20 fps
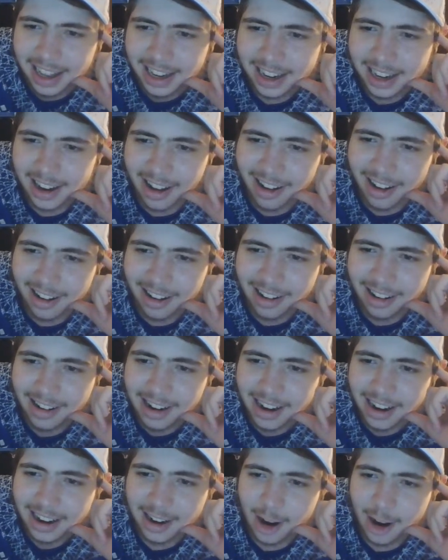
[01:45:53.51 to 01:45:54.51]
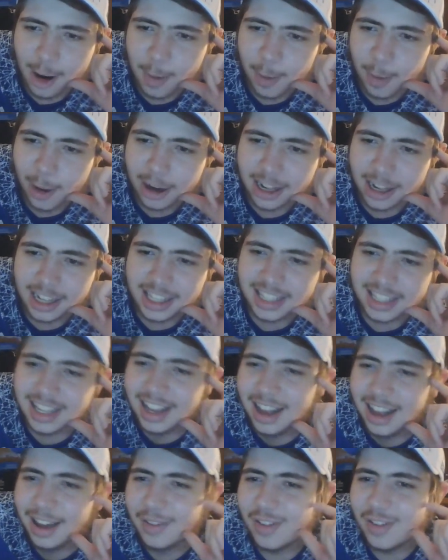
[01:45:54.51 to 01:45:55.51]
No, nobody's.
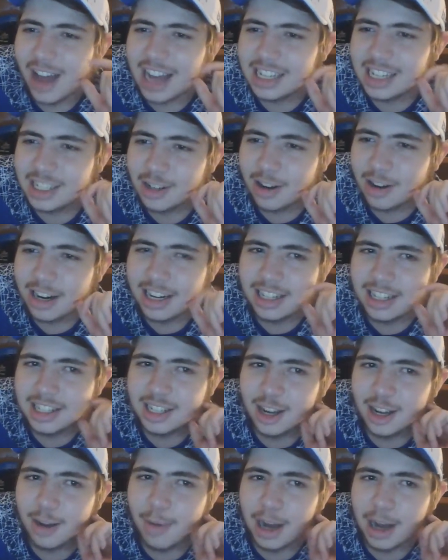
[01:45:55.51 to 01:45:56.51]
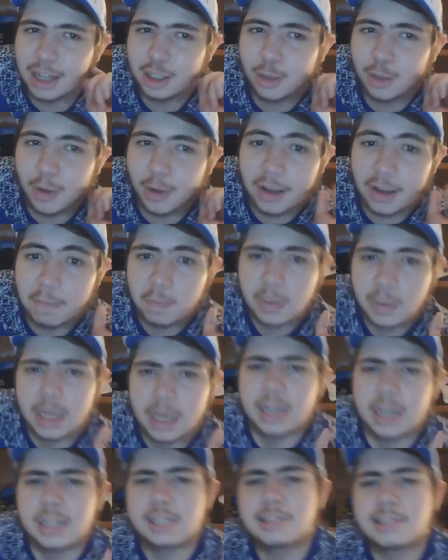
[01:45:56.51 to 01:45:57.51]
Flash Green is too much of a
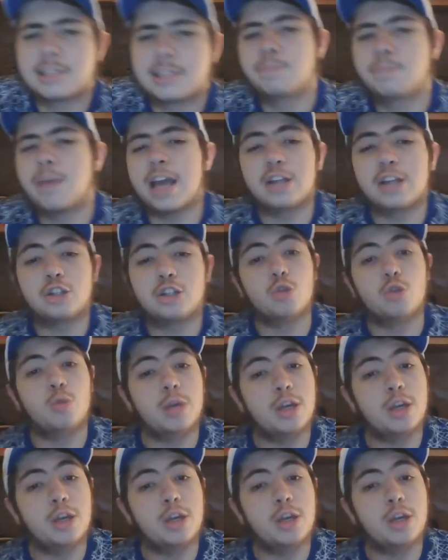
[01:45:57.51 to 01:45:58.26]
special.